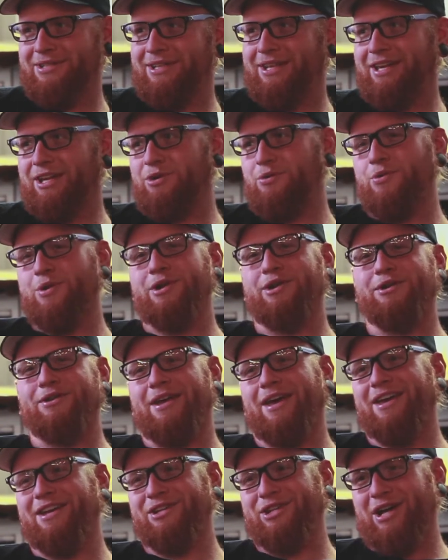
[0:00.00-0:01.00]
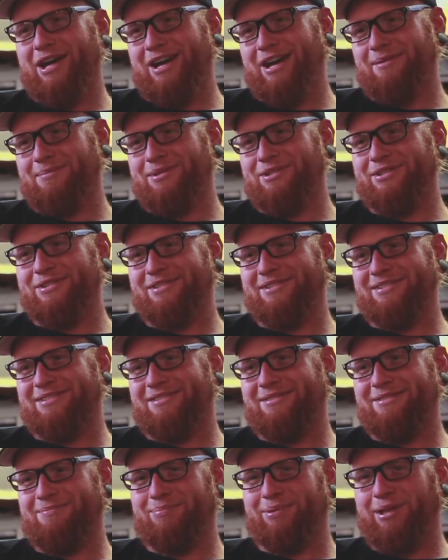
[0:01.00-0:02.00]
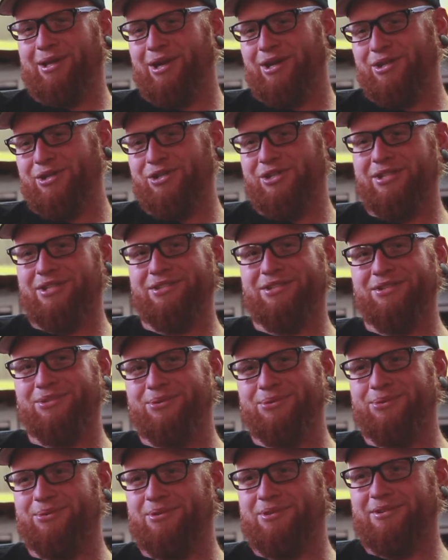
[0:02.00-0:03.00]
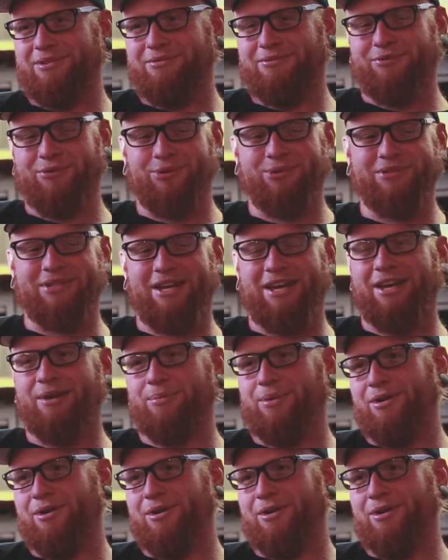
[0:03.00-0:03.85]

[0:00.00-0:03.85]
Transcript: to like quit your day job and just plunge into full-time